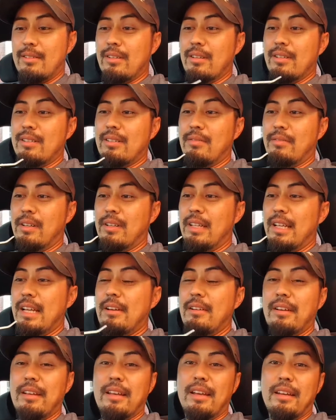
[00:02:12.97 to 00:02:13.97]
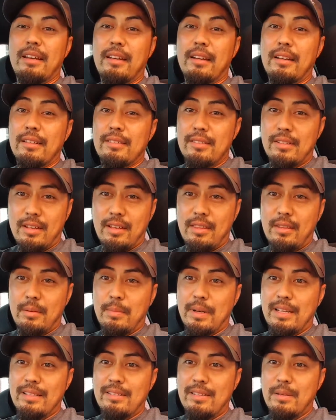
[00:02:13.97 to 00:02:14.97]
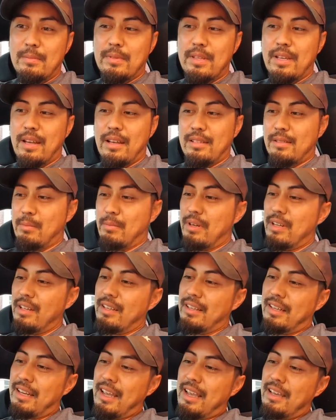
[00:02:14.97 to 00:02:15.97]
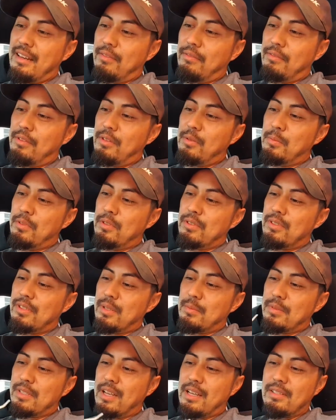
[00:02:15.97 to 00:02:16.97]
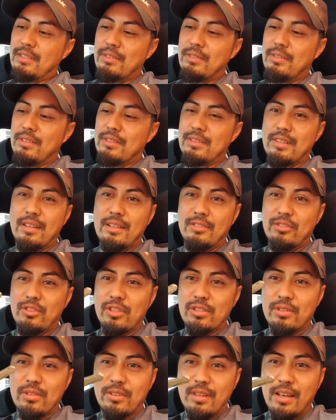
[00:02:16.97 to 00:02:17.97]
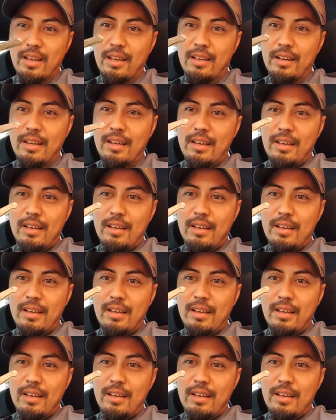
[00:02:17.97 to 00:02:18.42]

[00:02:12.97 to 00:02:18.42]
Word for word: so as of right now I got it held together by zip ties I'm probably gonna add a few more zip ties to this thing just so that